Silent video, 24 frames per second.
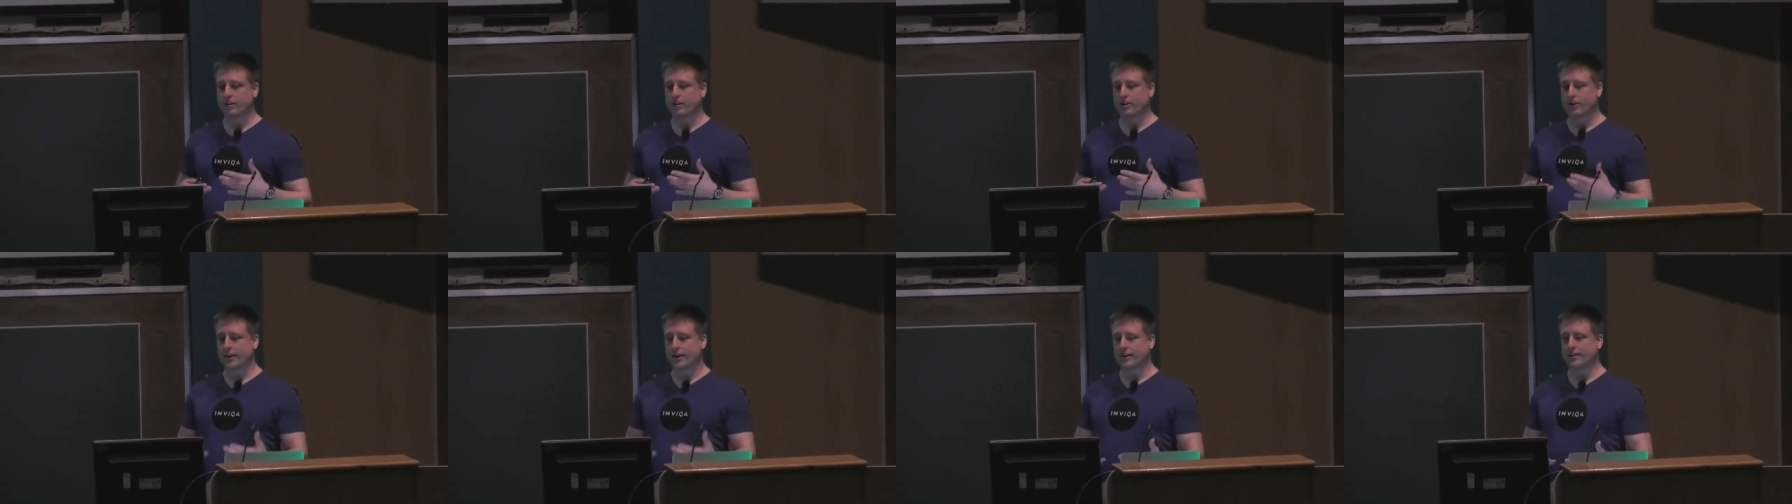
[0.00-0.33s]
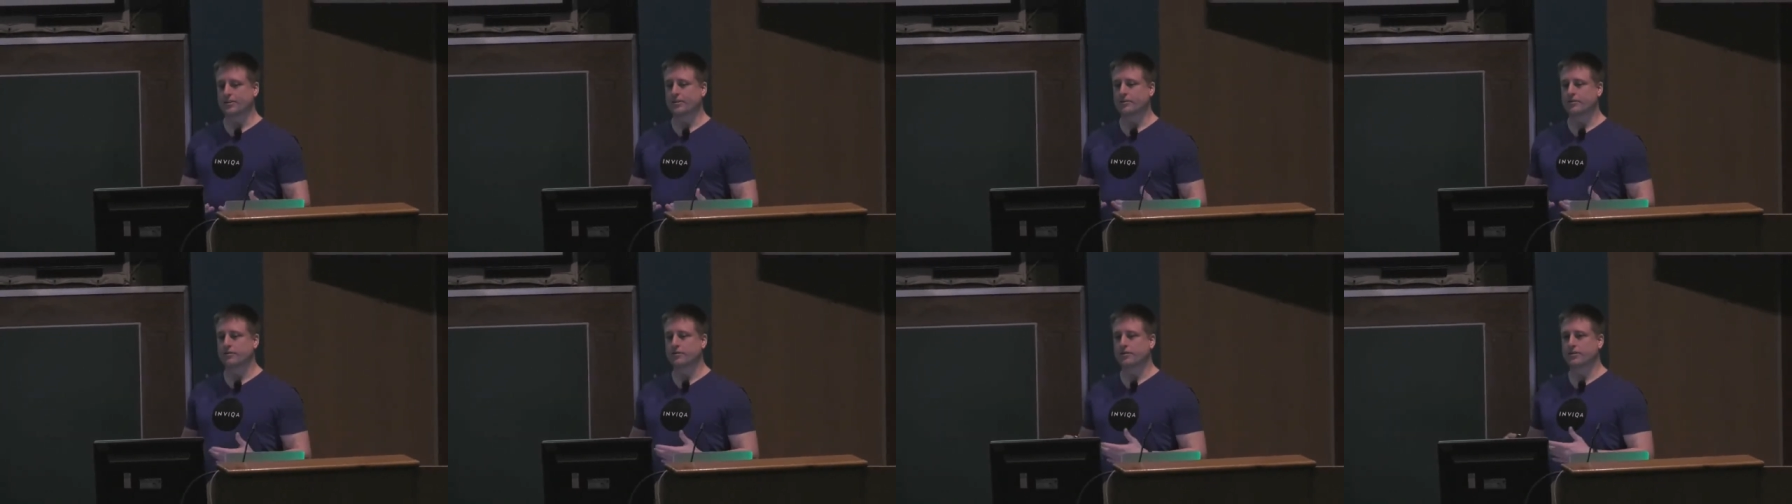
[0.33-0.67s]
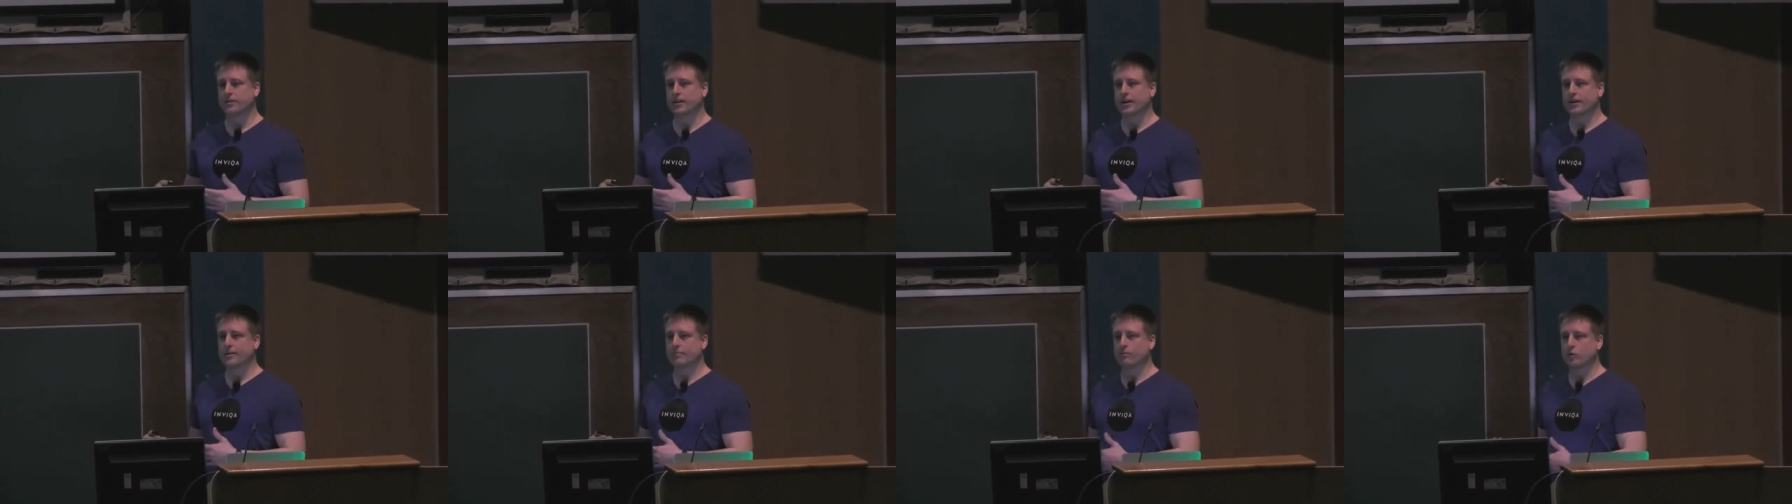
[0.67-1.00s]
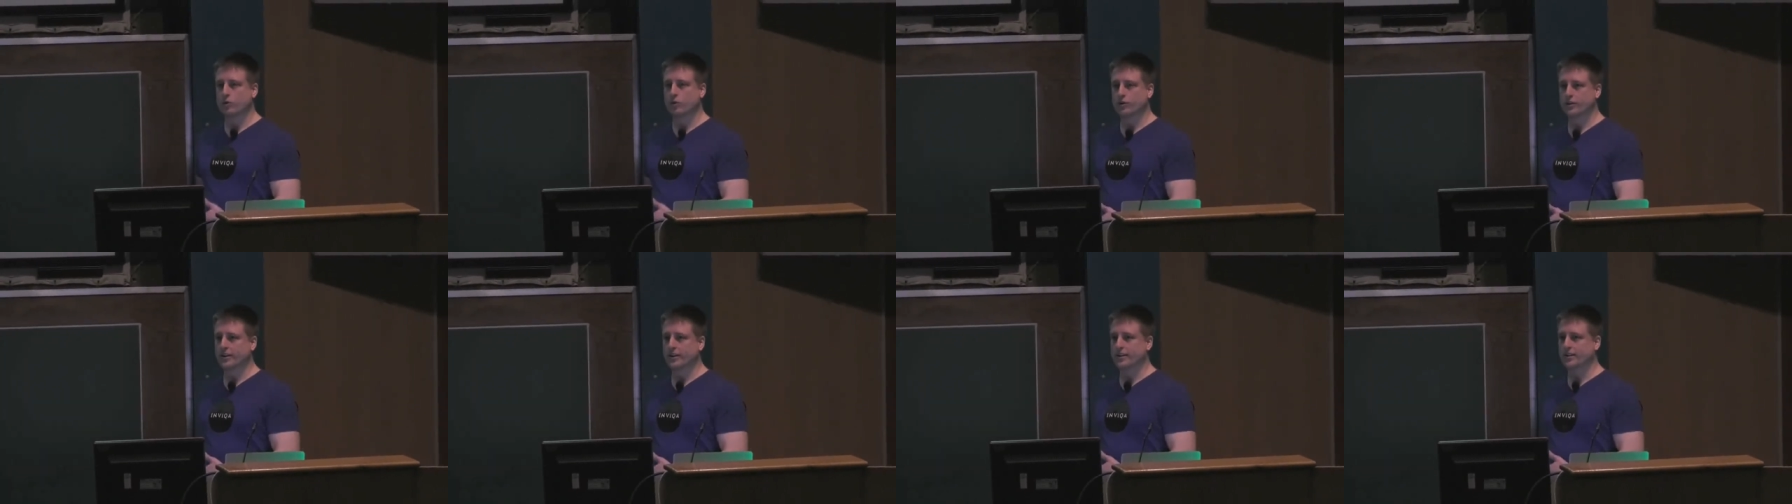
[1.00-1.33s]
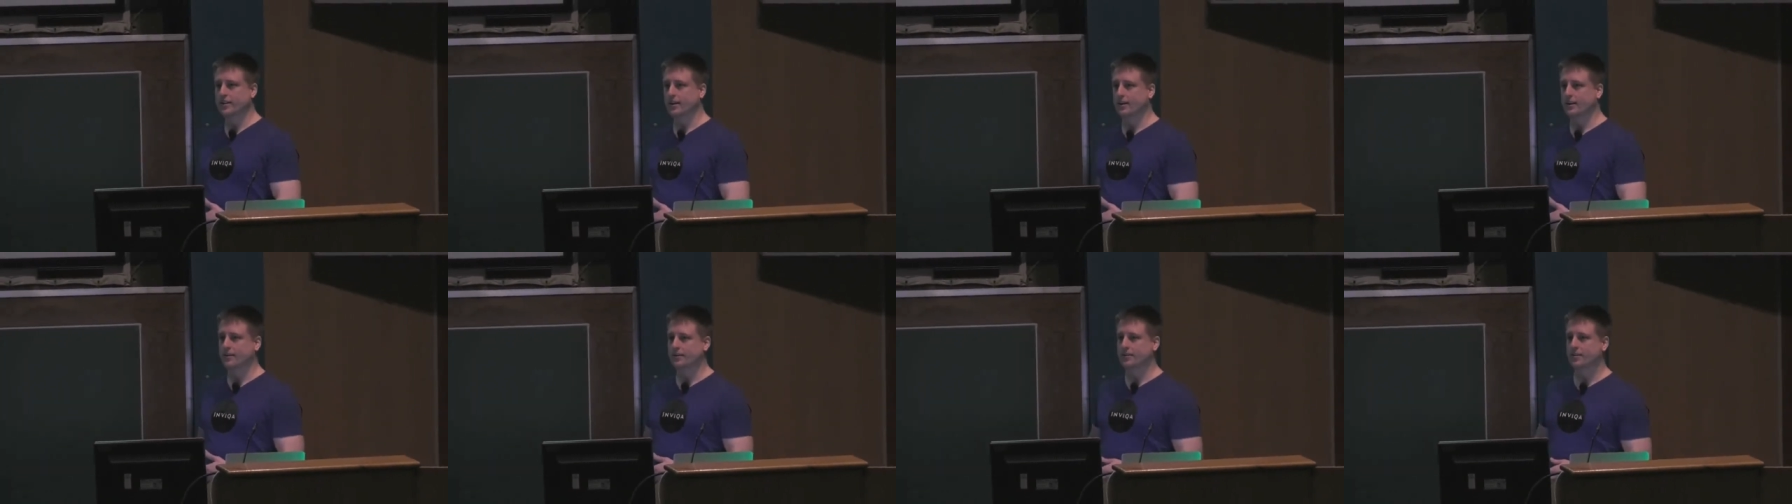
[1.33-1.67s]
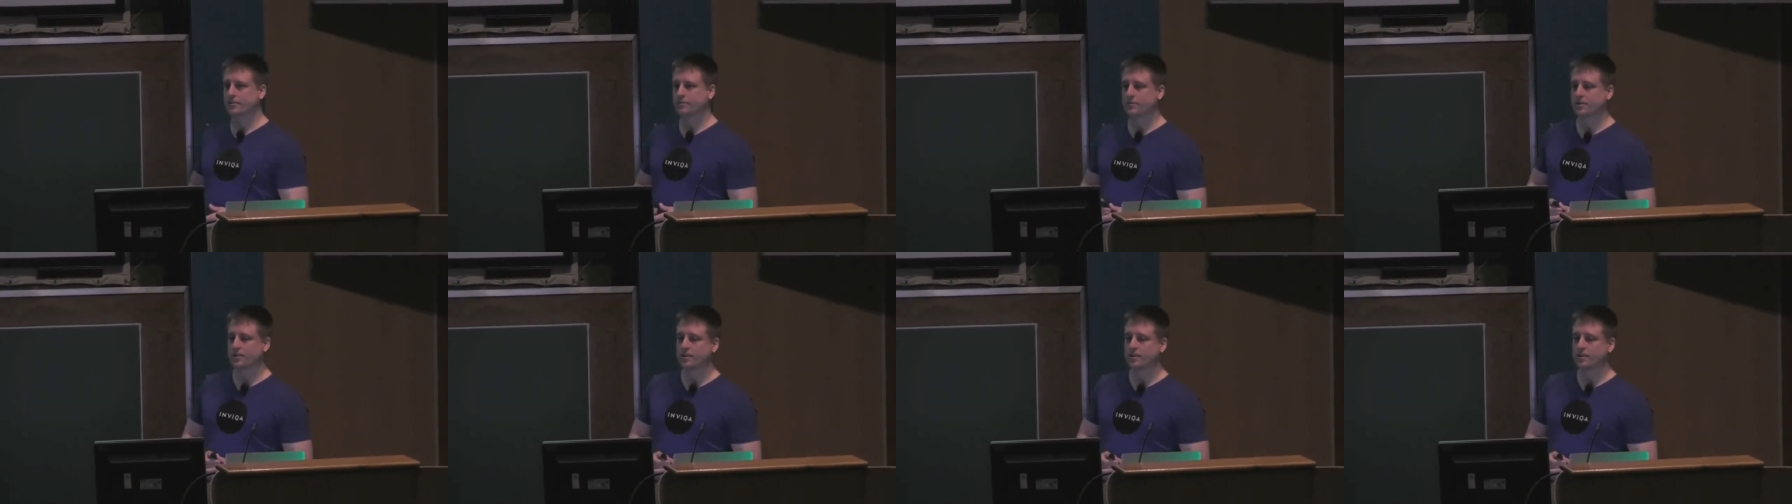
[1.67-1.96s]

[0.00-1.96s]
look into today in more detail and some